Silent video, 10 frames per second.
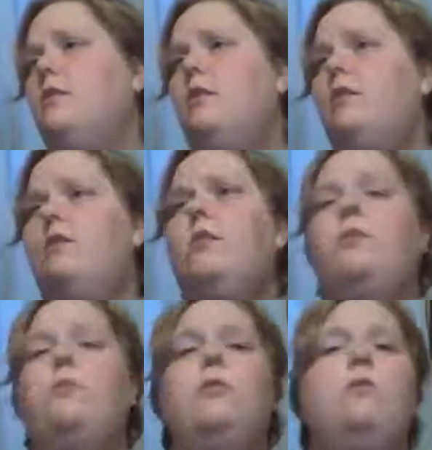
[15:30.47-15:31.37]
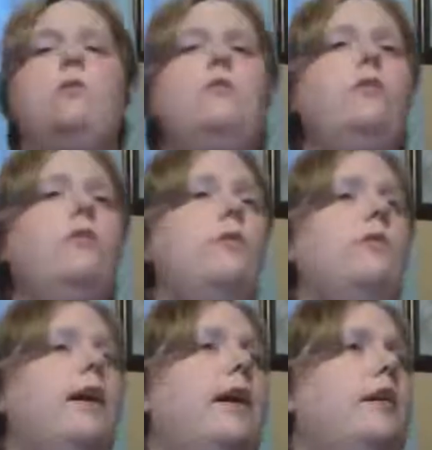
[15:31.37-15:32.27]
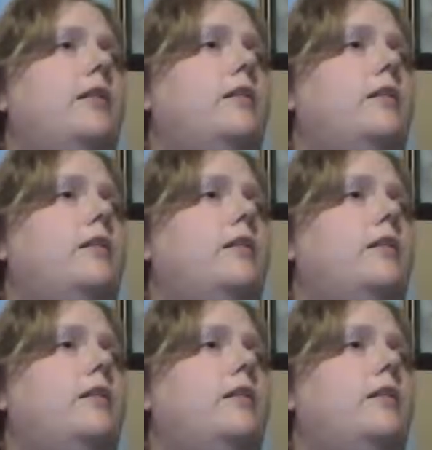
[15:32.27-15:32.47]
Here, come here. You're okay.